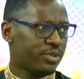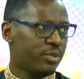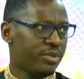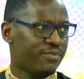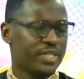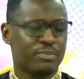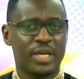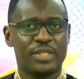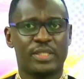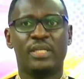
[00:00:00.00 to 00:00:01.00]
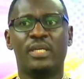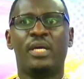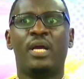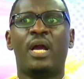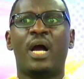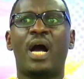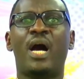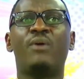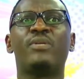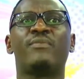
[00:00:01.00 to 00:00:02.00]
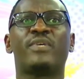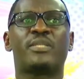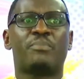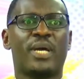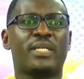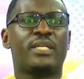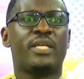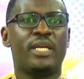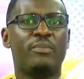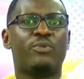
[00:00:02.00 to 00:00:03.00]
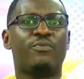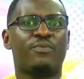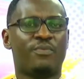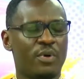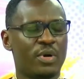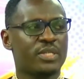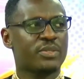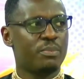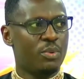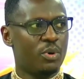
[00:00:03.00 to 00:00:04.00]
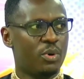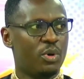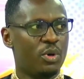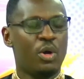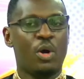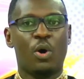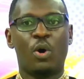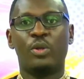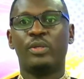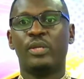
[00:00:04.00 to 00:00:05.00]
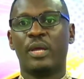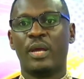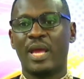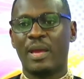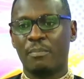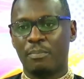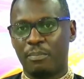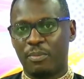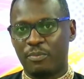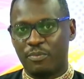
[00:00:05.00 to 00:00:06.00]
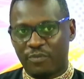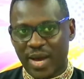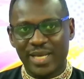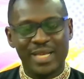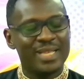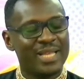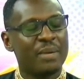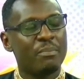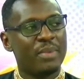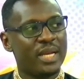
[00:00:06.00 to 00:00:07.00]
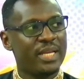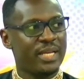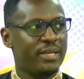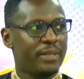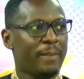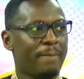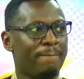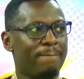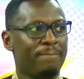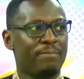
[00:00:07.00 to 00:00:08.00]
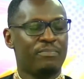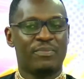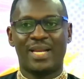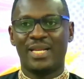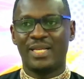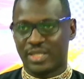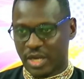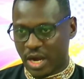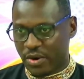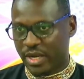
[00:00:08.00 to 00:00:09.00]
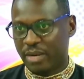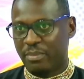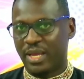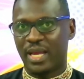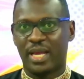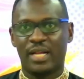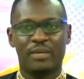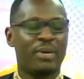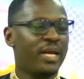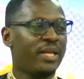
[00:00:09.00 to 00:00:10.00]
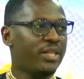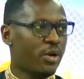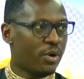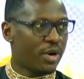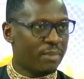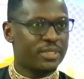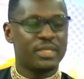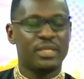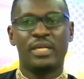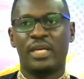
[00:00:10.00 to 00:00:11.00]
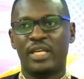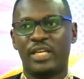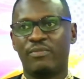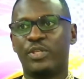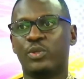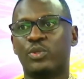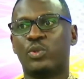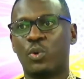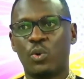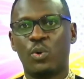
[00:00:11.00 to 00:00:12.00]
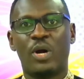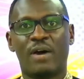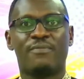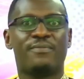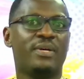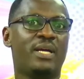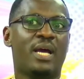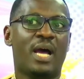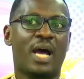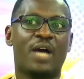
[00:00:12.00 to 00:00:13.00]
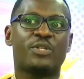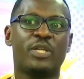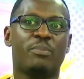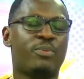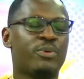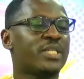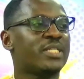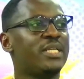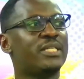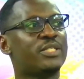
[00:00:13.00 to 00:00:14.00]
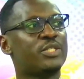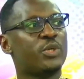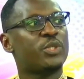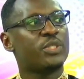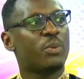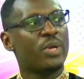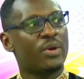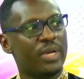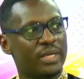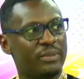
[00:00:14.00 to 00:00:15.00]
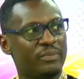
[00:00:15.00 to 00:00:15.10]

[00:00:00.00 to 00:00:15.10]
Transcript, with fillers: going to be the first budget, I would have expected him to focus more on finding that money that is currently being held by the corrupt individuals who have actually put us in the situation that we are in